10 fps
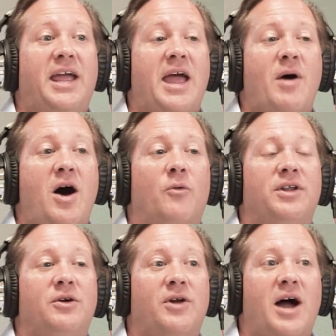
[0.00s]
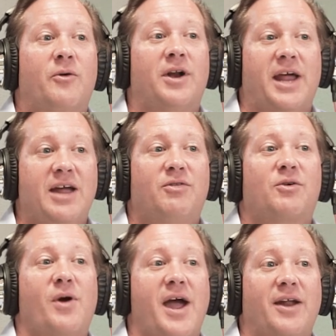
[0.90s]
came out when you and I were in eighth
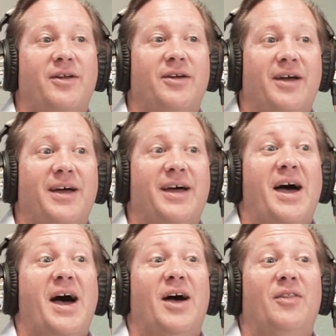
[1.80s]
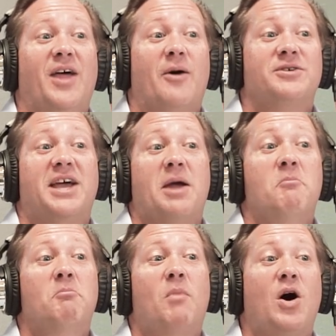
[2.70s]
grade. Yeah. And that was a
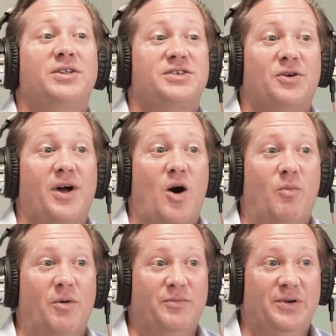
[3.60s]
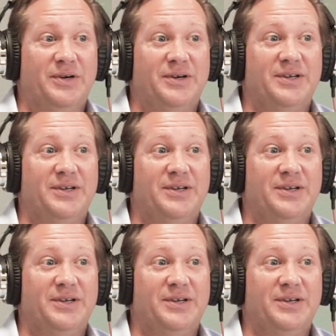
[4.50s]
monster album. Right.